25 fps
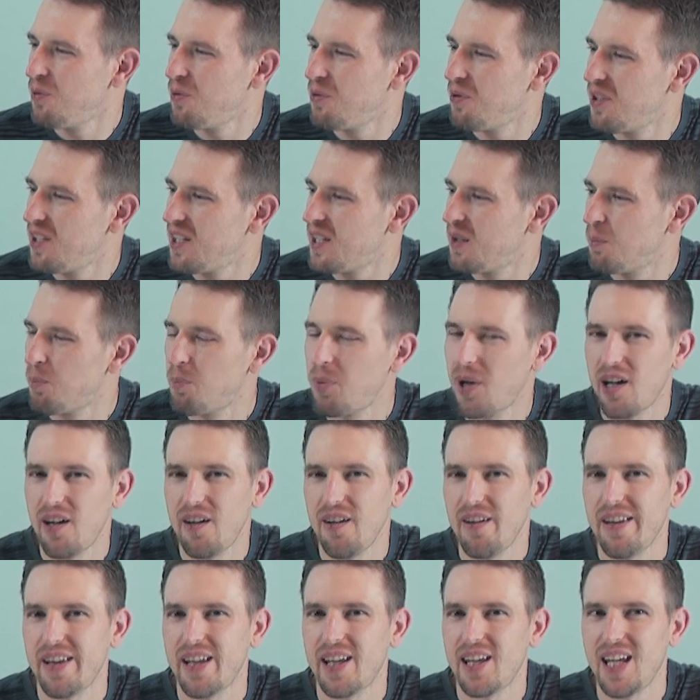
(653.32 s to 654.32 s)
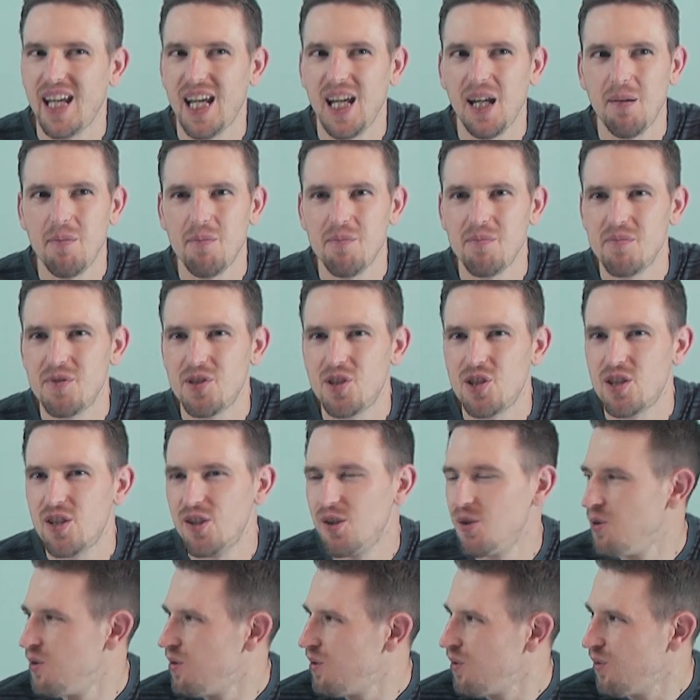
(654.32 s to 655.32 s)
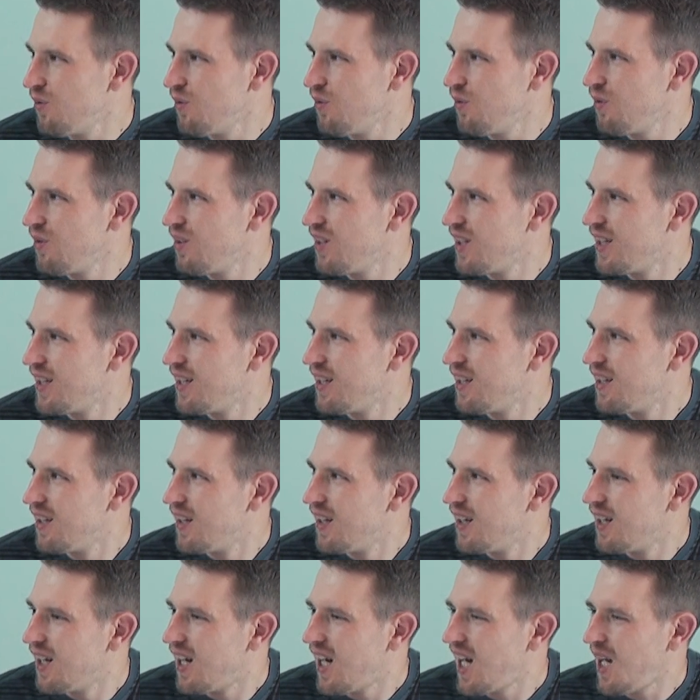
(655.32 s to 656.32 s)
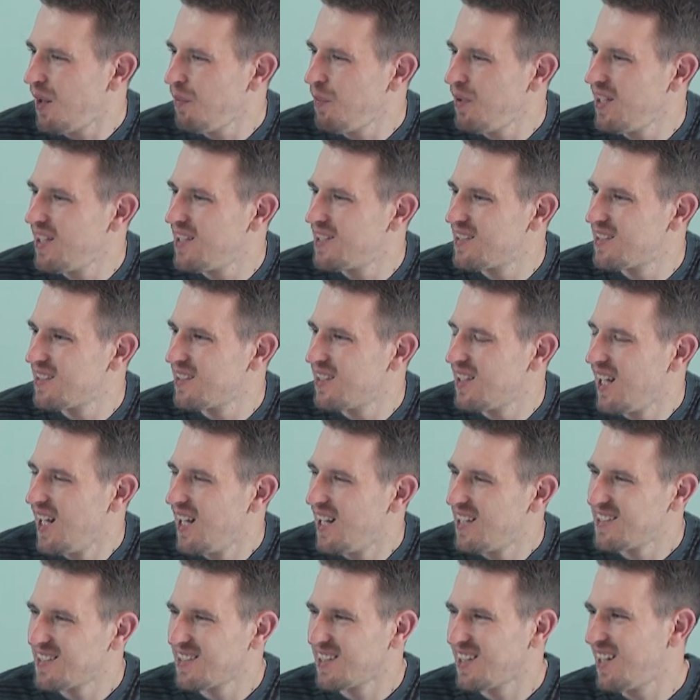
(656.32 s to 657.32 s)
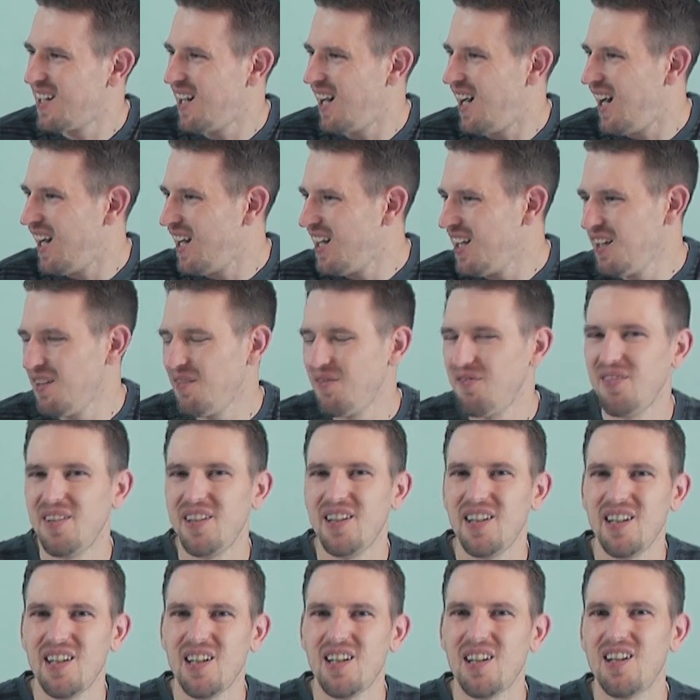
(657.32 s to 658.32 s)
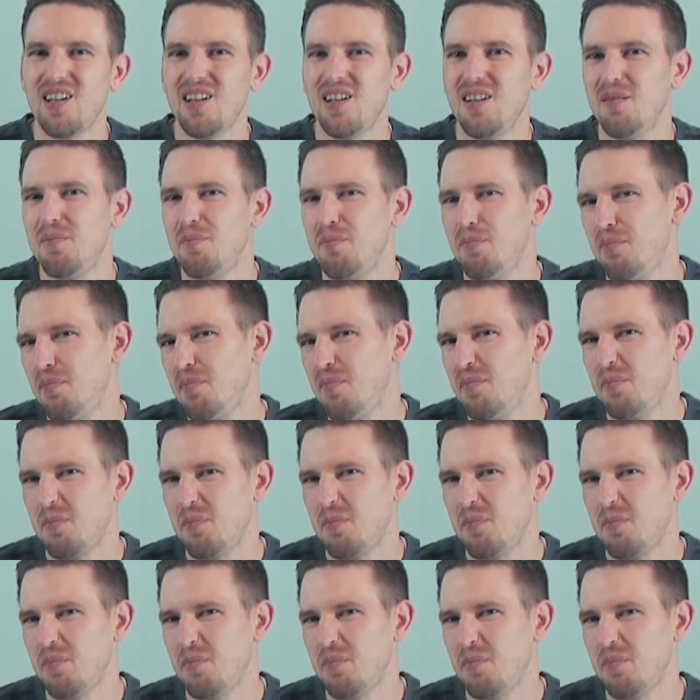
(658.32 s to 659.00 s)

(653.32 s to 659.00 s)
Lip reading: would really compare the game to. I mean, it's kind of a